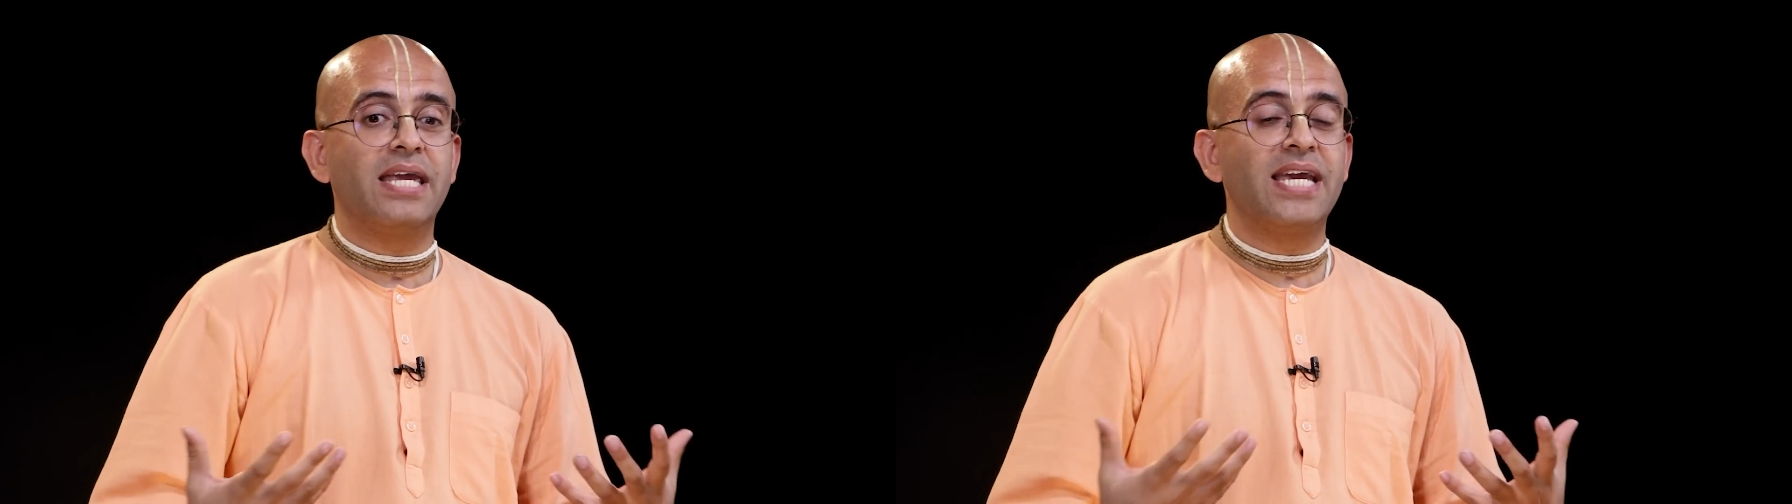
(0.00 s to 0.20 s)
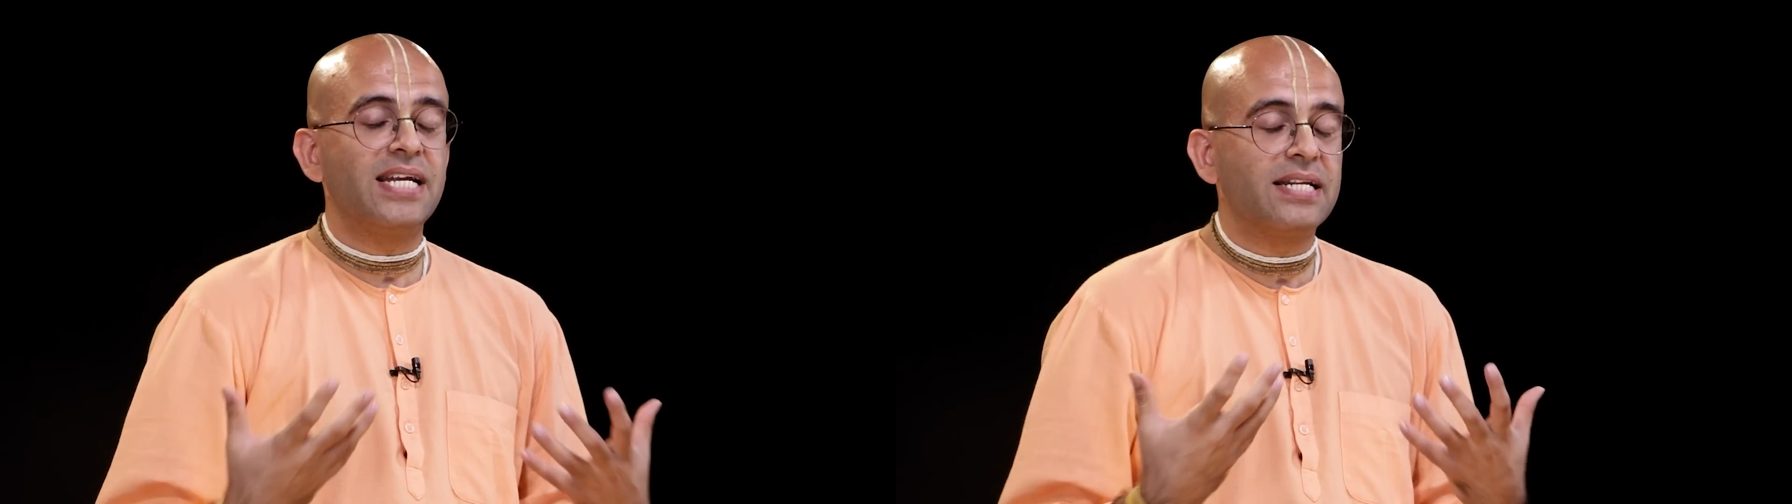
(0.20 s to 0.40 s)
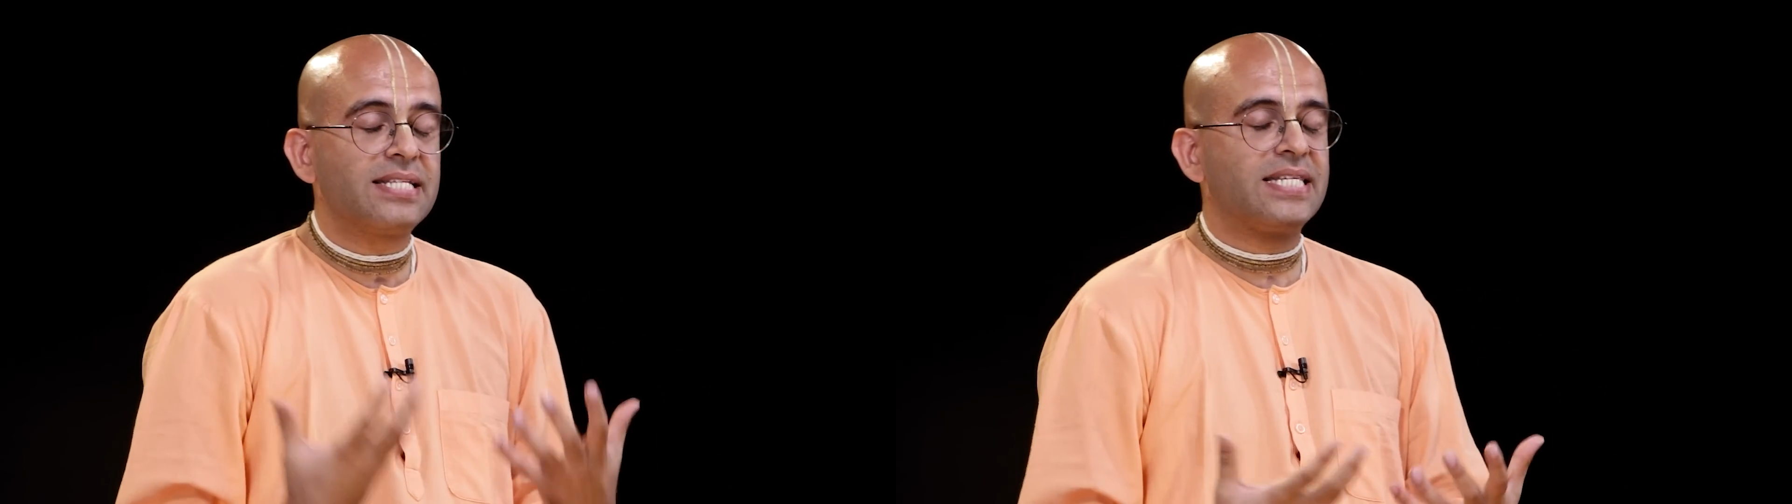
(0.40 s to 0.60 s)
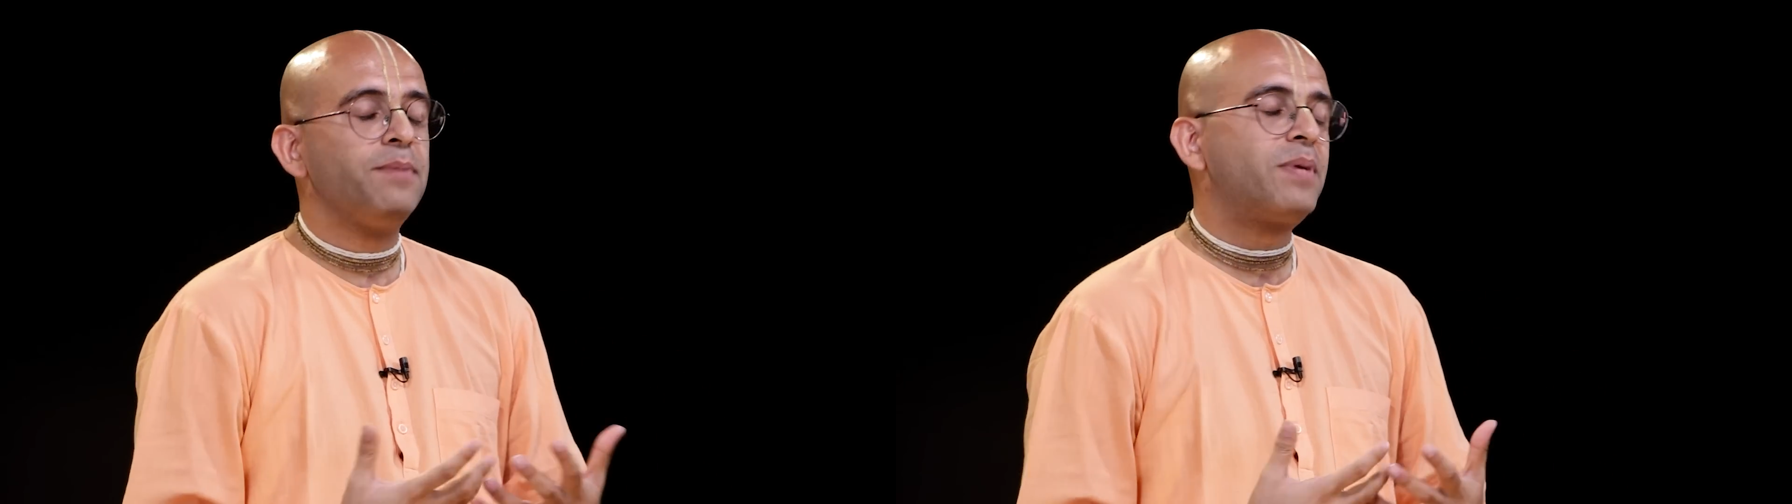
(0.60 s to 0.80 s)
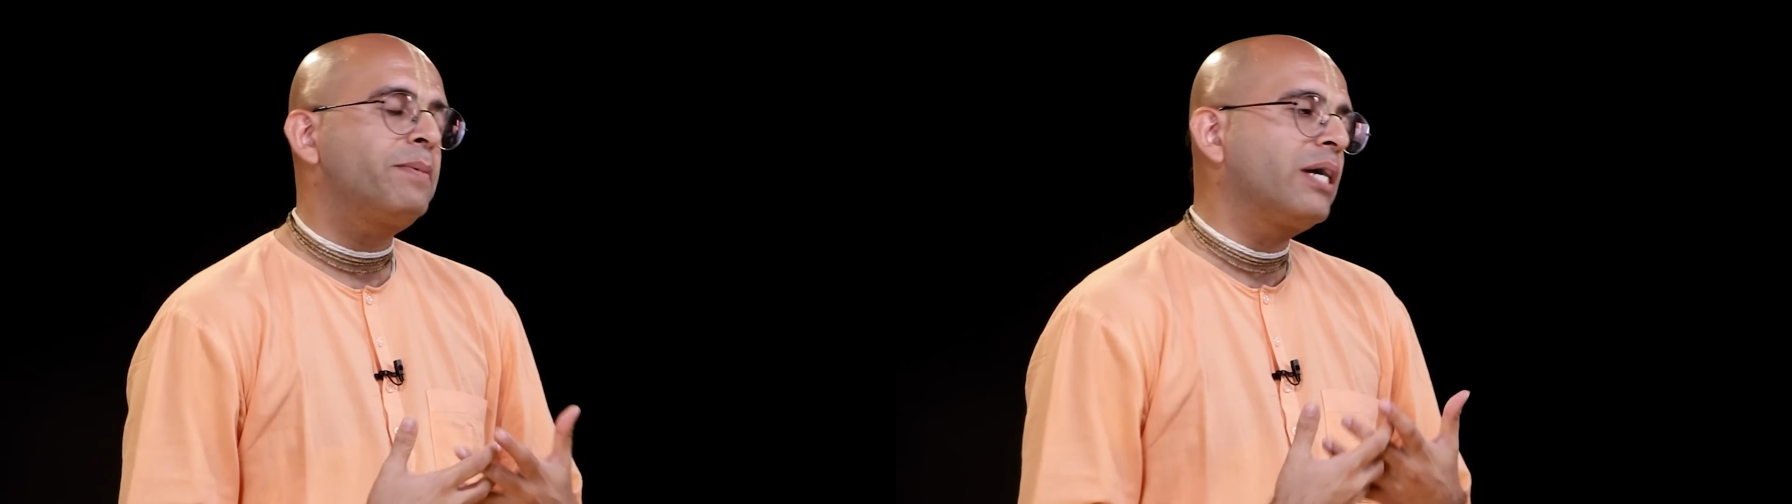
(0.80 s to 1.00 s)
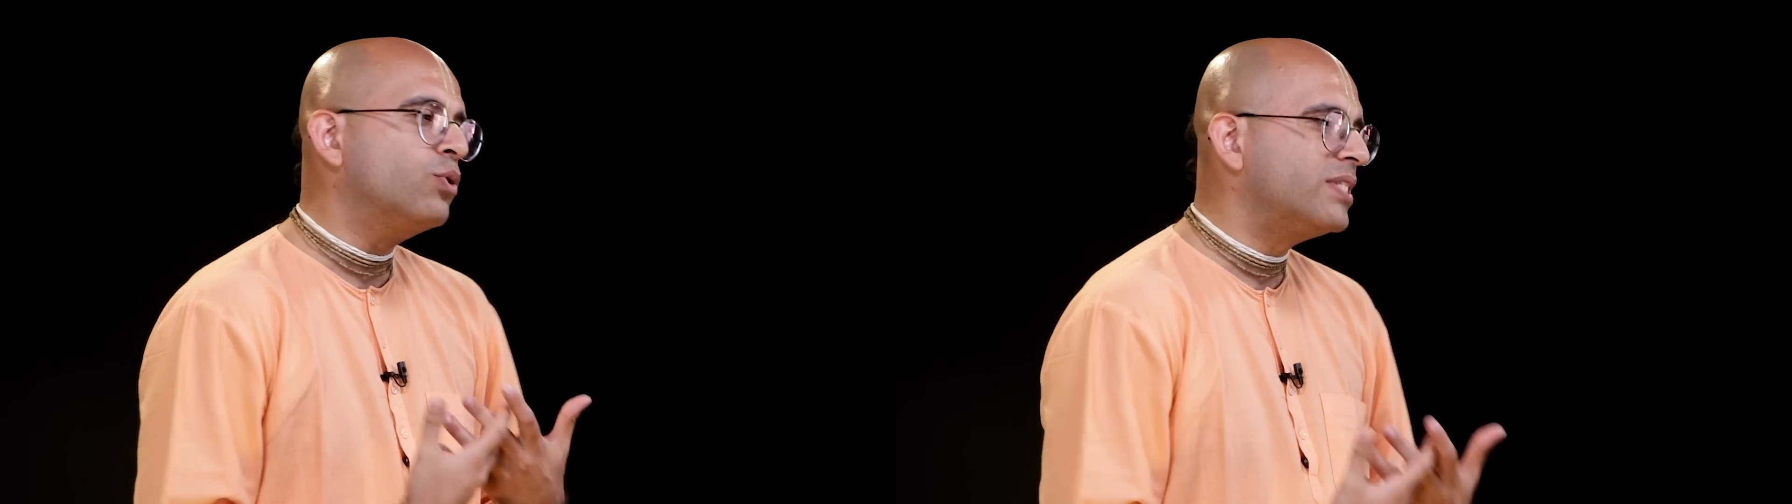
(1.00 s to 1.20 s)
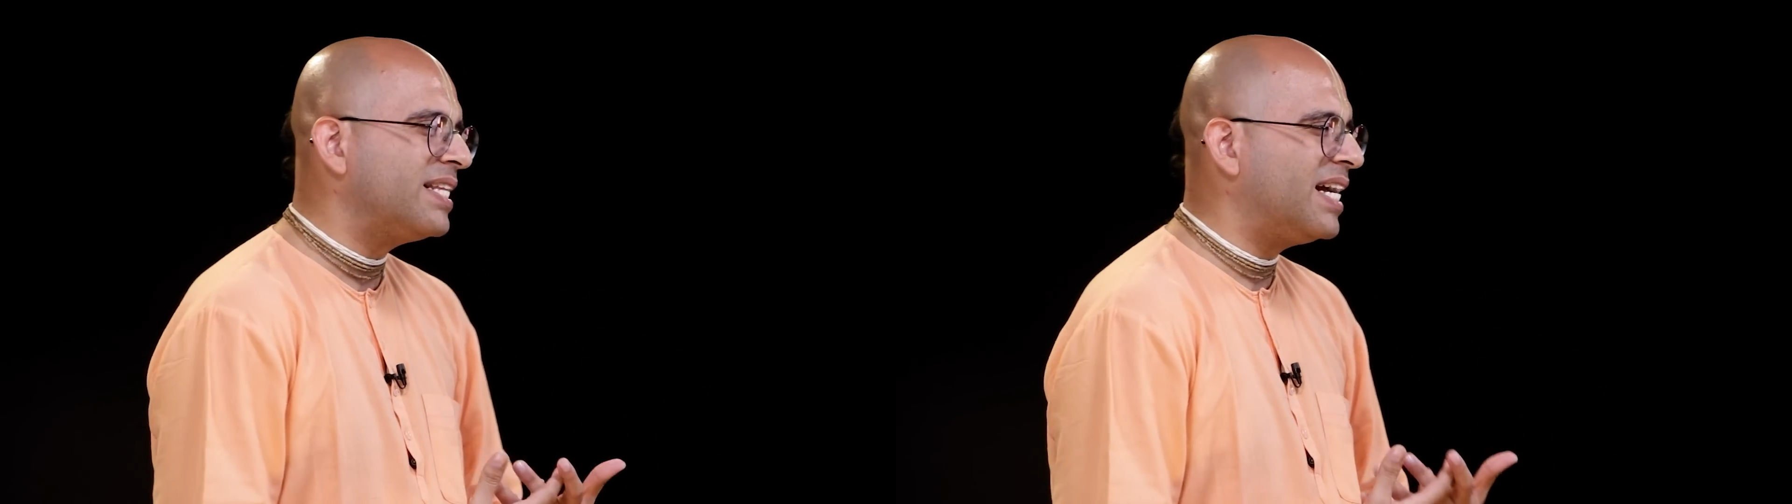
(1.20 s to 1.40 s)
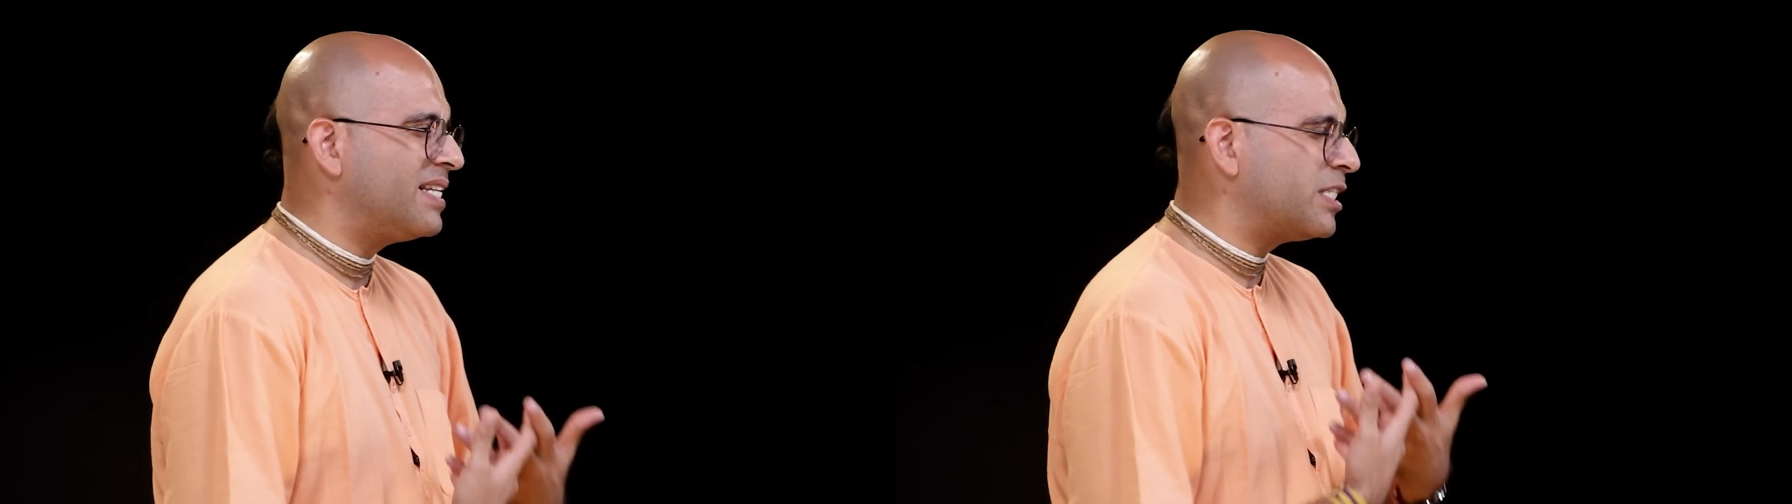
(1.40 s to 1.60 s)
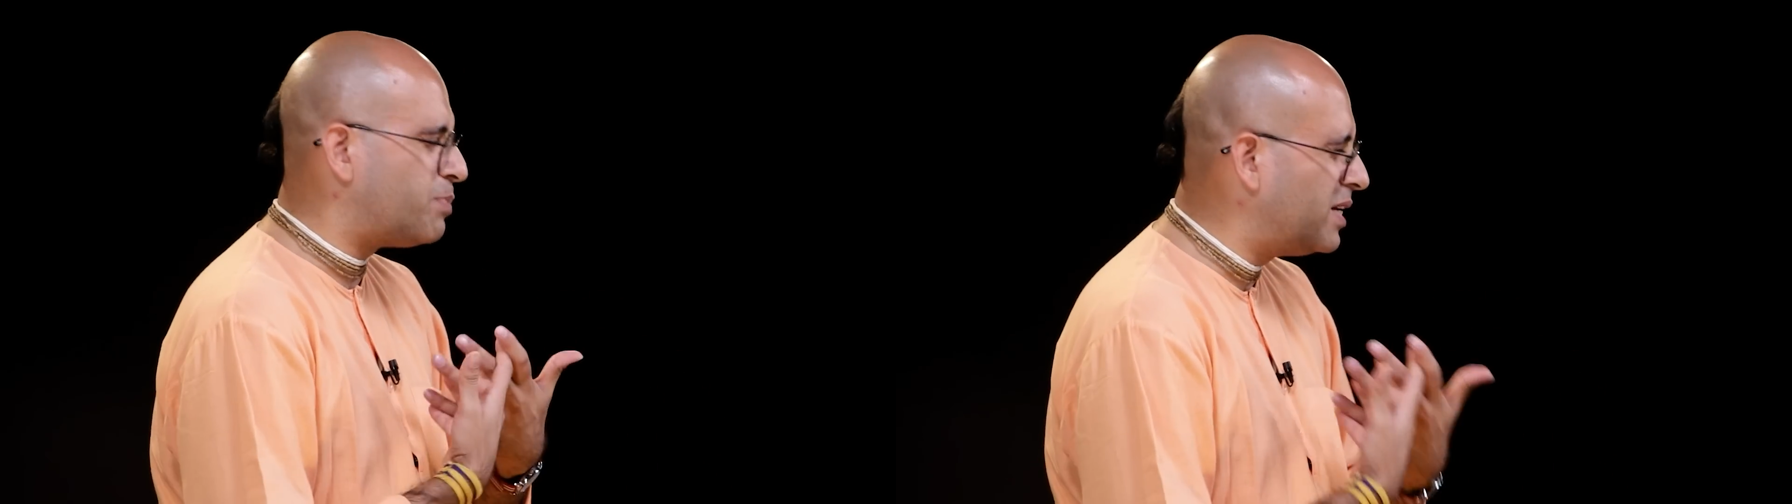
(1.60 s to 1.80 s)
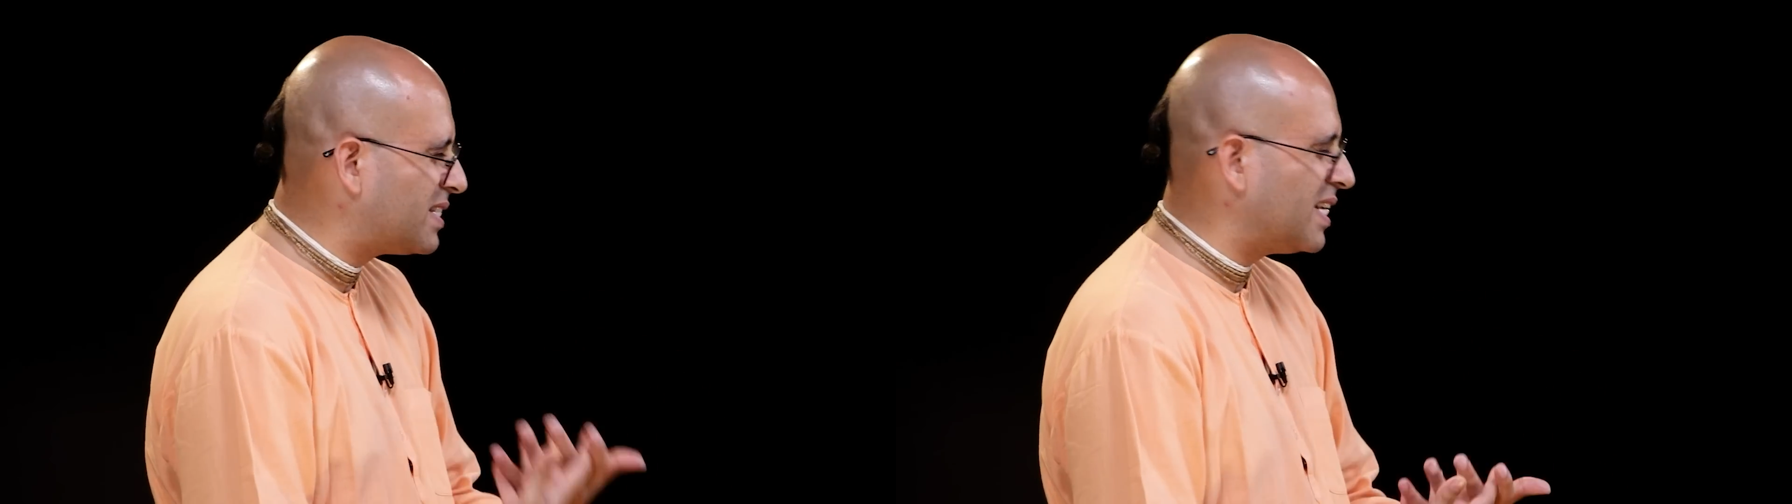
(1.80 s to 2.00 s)
yet at the same time, I could see that this
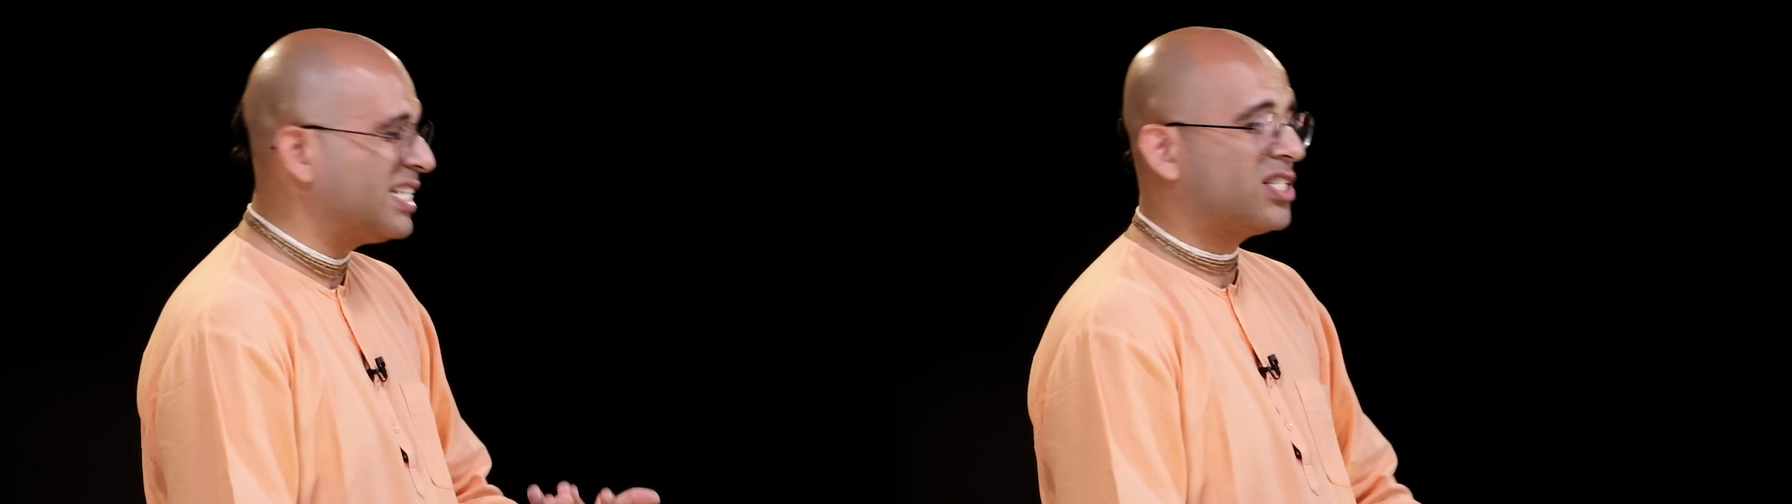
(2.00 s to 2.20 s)
person